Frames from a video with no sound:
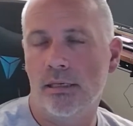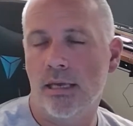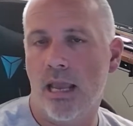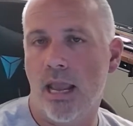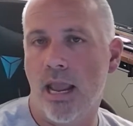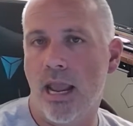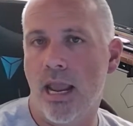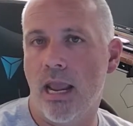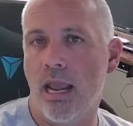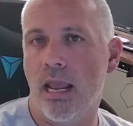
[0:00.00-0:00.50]

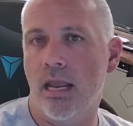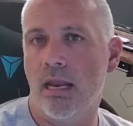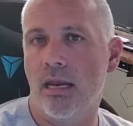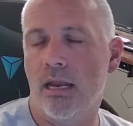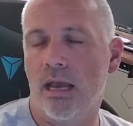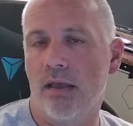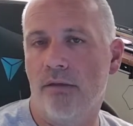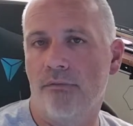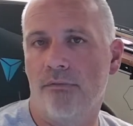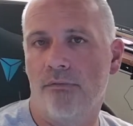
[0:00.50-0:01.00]
And
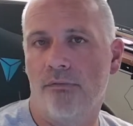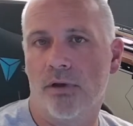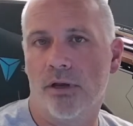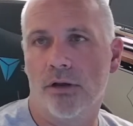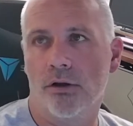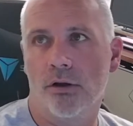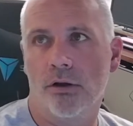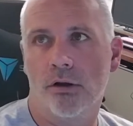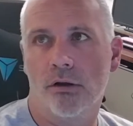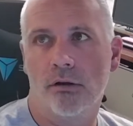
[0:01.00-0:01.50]
I
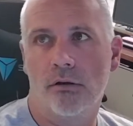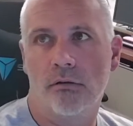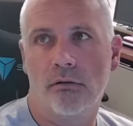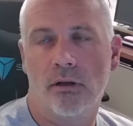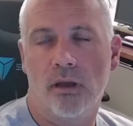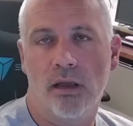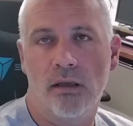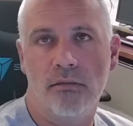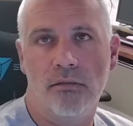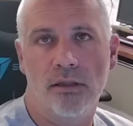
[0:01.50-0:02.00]
figured,
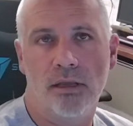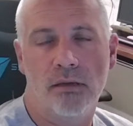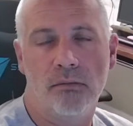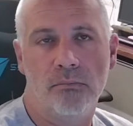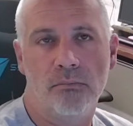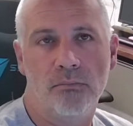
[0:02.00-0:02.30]
I think